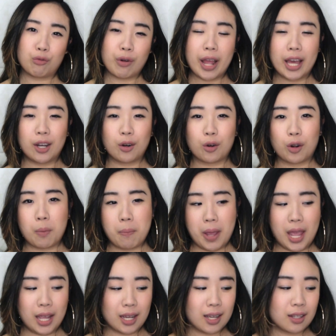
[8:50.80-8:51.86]
red or
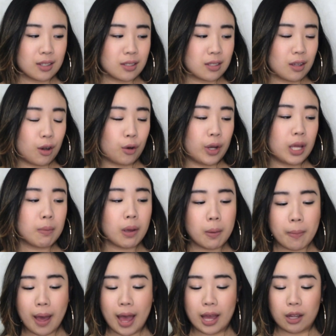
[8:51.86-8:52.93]
pink. So in my
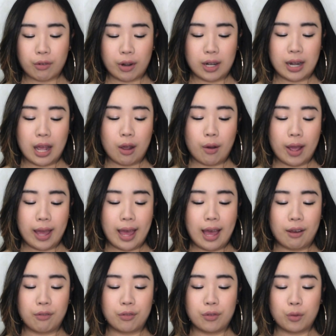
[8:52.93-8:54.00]
bag right now, I
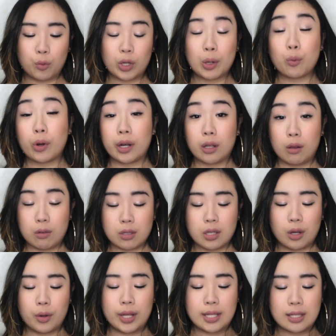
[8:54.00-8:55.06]
have what I'm wearing
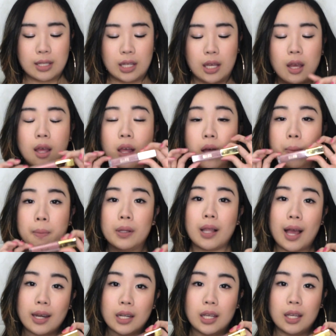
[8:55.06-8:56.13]
also is the
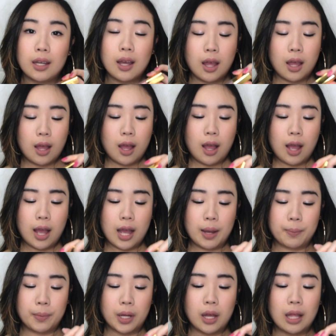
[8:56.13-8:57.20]
Milani
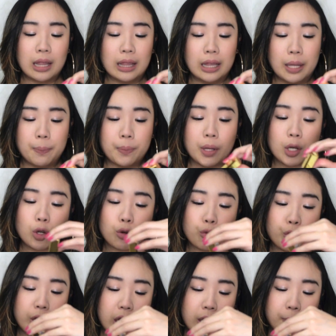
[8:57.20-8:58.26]
lip
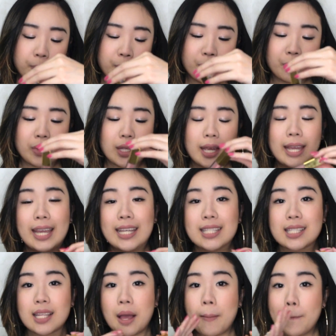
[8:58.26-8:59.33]
cream.
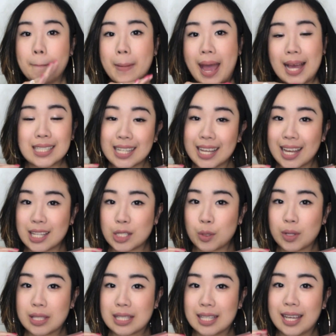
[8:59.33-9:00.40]
It's matte, as you can